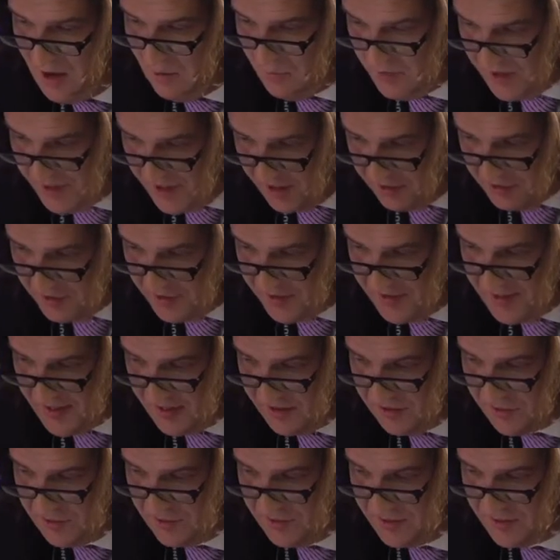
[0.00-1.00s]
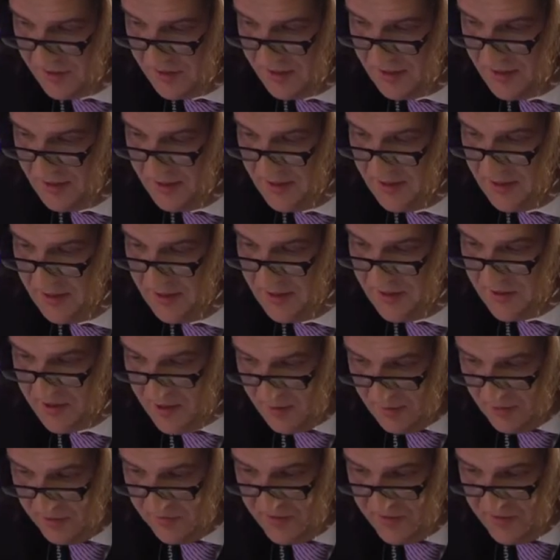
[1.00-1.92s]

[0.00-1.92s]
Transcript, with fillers: Without the statute, some